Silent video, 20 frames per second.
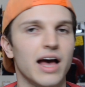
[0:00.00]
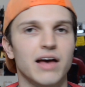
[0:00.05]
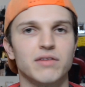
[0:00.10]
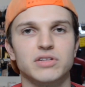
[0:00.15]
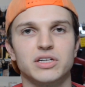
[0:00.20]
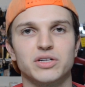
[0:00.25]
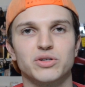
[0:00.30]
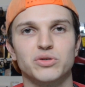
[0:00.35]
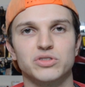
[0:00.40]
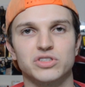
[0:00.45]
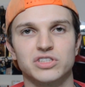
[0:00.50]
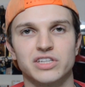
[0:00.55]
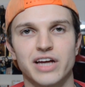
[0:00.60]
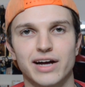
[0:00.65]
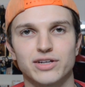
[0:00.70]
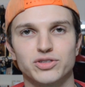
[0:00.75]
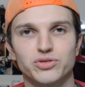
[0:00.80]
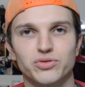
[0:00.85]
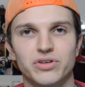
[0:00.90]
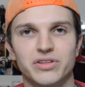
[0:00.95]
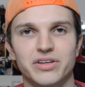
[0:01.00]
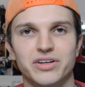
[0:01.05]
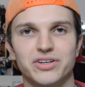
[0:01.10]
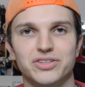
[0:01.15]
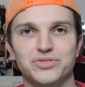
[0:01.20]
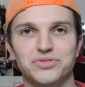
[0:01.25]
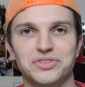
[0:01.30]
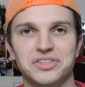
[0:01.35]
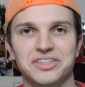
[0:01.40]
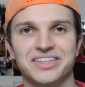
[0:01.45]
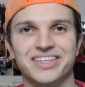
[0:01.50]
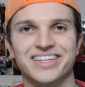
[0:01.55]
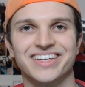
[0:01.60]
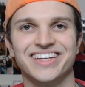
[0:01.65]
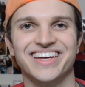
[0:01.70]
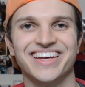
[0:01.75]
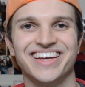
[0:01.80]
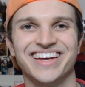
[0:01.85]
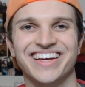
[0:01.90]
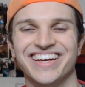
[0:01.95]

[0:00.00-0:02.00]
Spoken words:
I have a whole snack drawer there. It's really good.